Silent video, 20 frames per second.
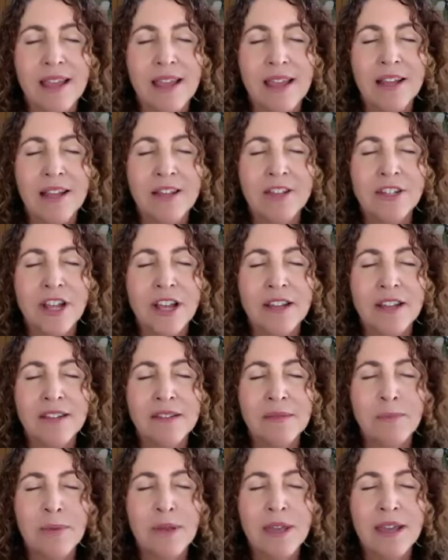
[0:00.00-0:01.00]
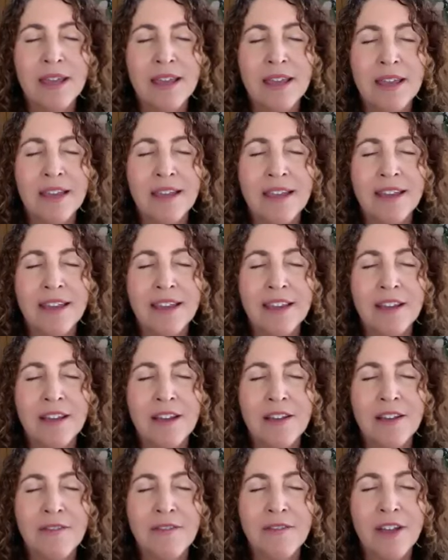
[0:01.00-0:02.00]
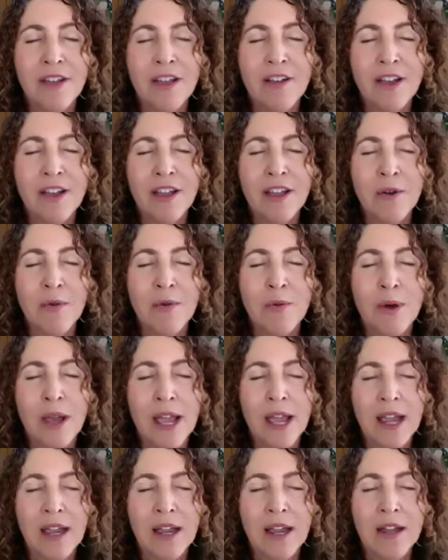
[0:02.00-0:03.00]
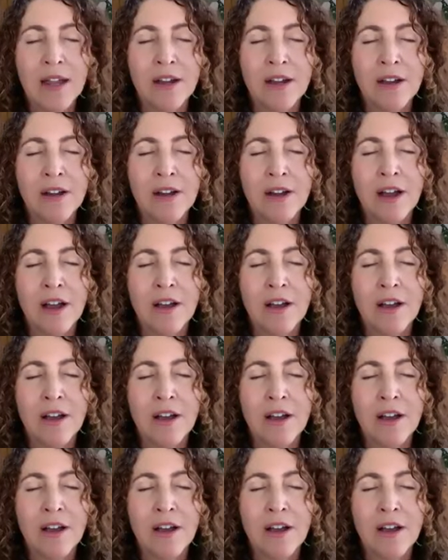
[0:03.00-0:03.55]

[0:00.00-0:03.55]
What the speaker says: And just being very aware